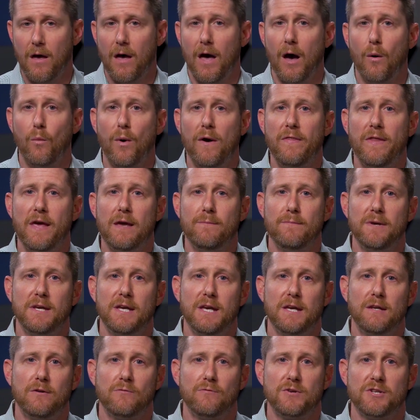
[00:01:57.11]
and when they
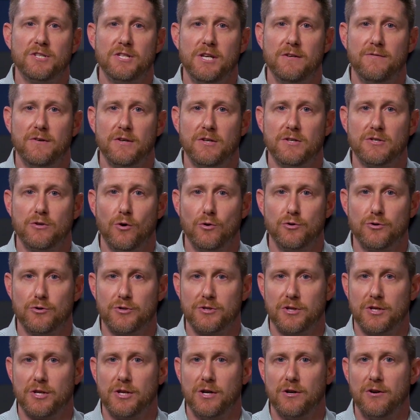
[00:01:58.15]
begin receiving Social
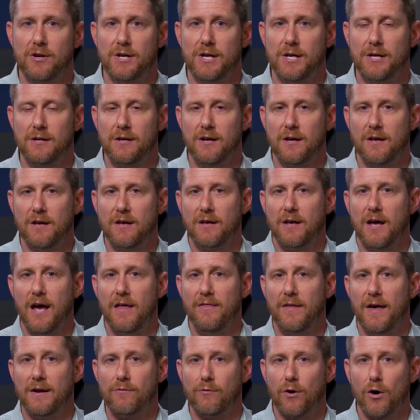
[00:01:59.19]
Security
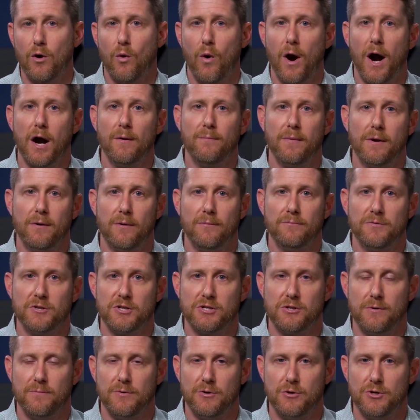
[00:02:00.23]
and then required minimum
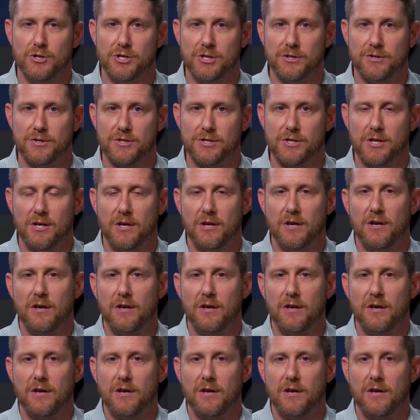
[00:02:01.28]
distributions.